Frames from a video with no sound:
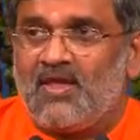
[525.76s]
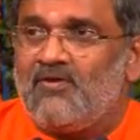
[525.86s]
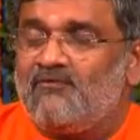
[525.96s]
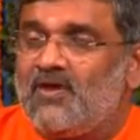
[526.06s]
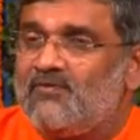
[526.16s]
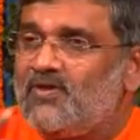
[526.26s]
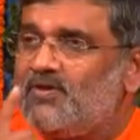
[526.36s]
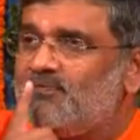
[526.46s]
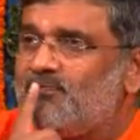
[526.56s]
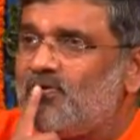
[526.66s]
When we
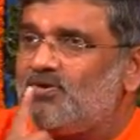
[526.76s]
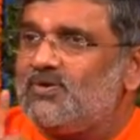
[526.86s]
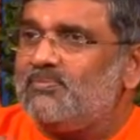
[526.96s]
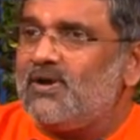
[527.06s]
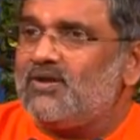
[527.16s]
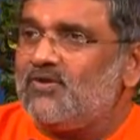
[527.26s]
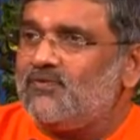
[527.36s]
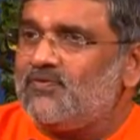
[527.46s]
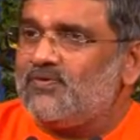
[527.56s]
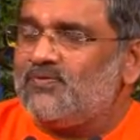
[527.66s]
follow the path
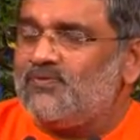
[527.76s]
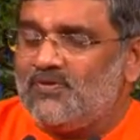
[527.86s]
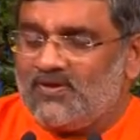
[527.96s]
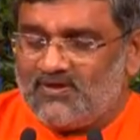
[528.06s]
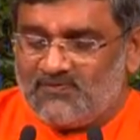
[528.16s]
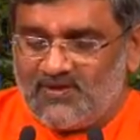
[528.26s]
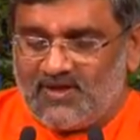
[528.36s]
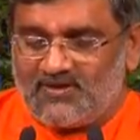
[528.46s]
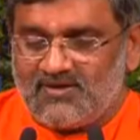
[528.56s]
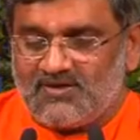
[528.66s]
of truthfulness, we
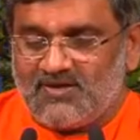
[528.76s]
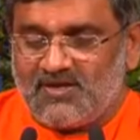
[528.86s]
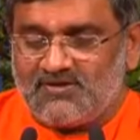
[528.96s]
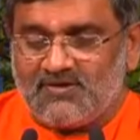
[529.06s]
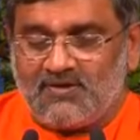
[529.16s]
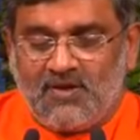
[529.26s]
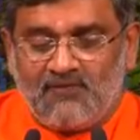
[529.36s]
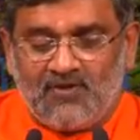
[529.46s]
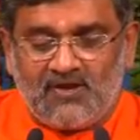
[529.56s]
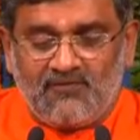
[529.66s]
get that Teja.
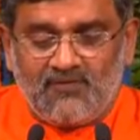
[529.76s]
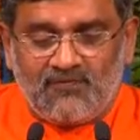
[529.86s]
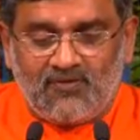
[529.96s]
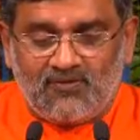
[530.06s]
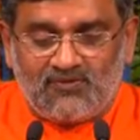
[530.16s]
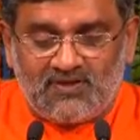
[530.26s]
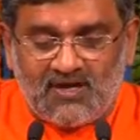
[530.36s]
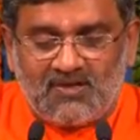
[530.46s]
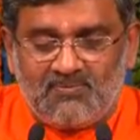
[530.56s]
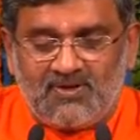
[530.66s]
When we follow
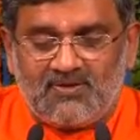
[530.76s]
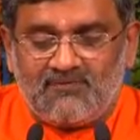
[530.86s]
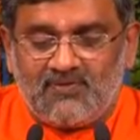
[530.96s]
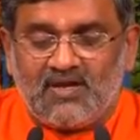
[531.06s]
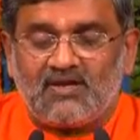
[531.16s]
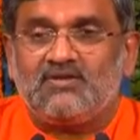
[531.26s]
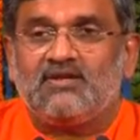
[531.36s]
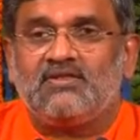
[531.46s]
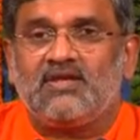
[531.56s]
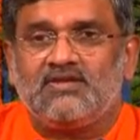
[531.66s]
Dharma, we get
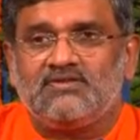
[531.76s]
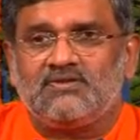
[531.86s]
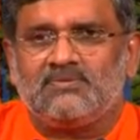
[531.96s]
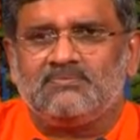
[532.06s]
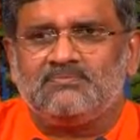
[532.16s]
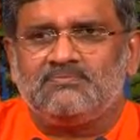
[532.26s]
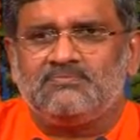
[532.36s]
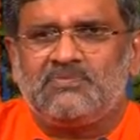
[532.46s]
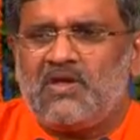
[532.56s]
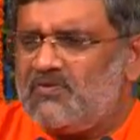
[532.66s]
that Teja.
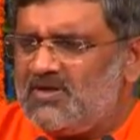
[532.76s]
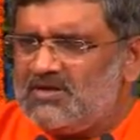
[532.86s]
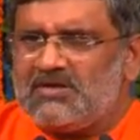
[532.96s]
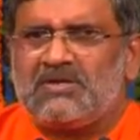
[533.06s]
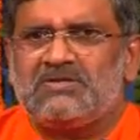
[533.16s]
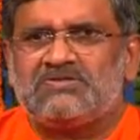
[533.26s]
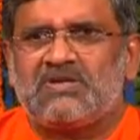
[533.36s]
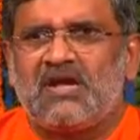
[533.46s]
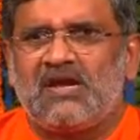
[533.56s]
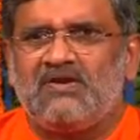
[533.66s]
Even a little
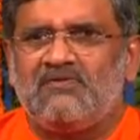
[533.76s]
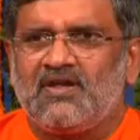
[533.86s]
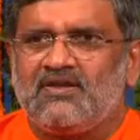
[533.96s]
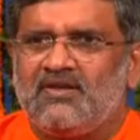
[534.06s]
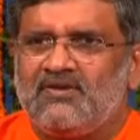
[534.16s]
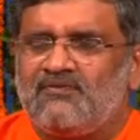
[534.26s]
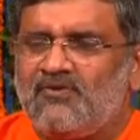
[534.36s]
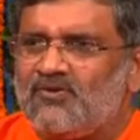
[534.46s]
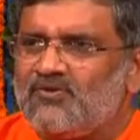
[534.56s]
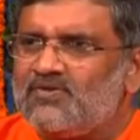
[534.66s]
child, when he
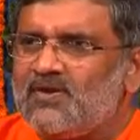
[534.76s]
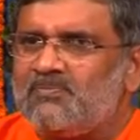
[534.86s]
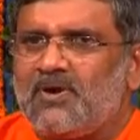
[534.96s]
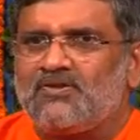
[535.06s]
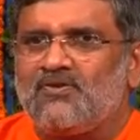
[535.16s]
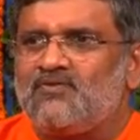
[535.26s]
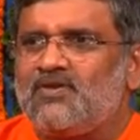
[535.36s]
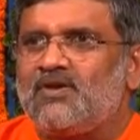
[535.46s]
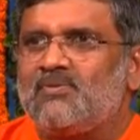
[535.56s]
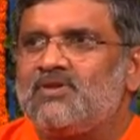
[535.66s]
follows that path of
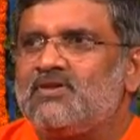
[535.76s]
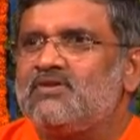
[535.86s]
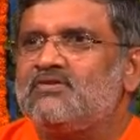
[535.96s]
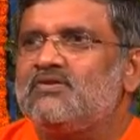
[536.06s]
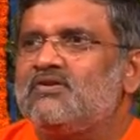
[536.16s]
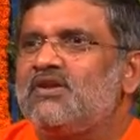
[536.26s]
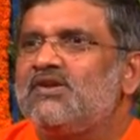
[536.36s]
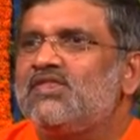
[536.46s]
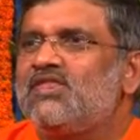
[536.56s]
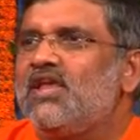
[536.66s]
Dharma, there is a
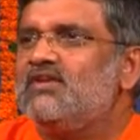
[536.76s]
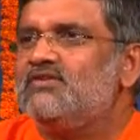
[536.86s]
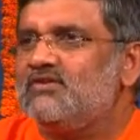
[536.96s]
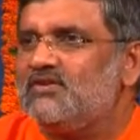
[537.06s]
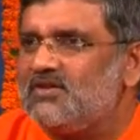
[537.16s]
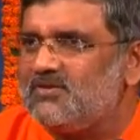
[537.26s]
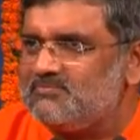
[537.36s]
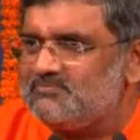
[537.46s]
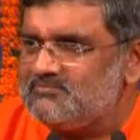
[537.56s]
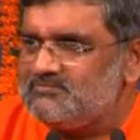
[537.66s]
great Teja in
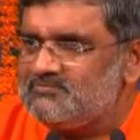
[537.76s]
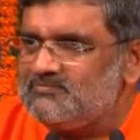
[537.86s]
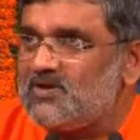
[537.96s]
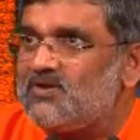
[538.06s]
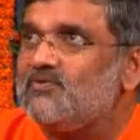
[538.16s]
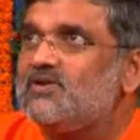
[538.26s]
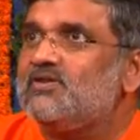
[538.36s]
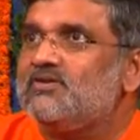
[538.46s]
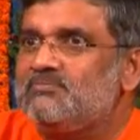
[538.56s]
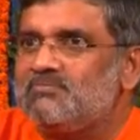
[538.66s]
him, that even a